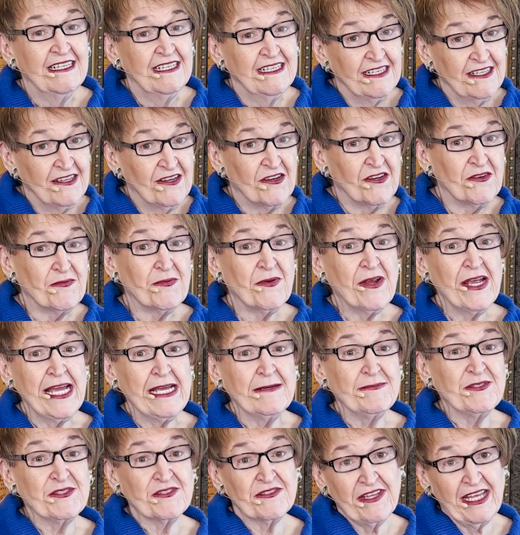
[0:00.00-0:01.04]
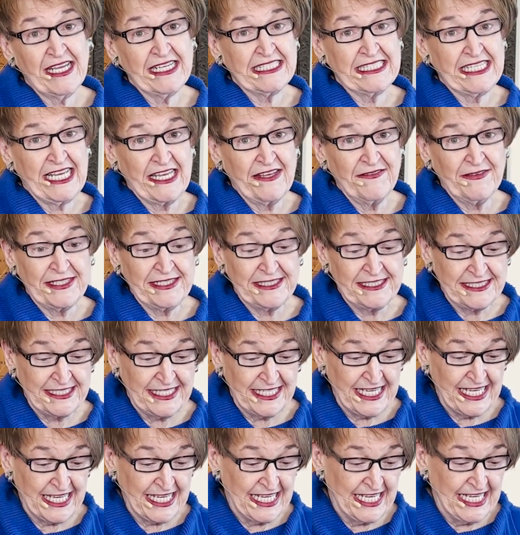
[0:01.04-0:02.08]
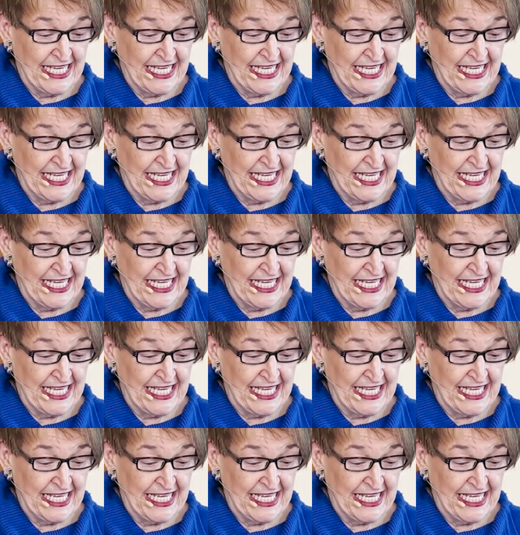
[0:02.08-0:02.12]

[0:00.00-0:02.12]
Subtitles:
Or perhaps you're like David today.